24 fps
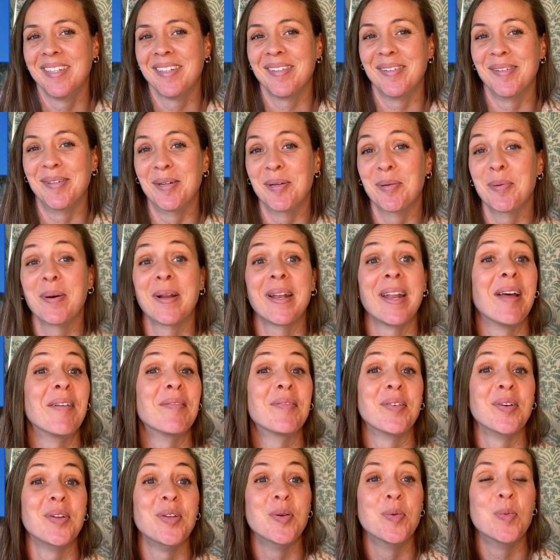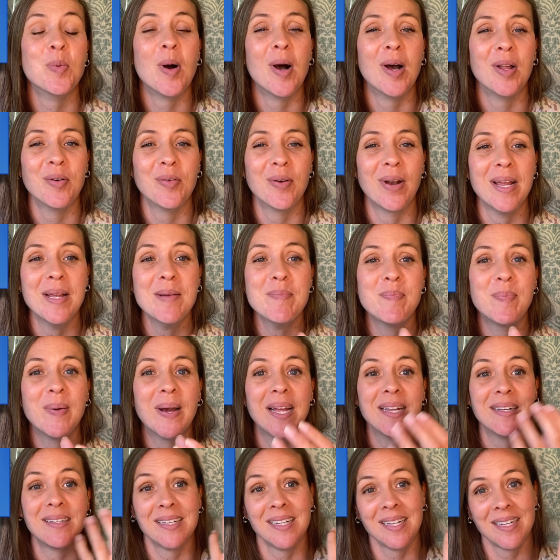or whatever you want, right? But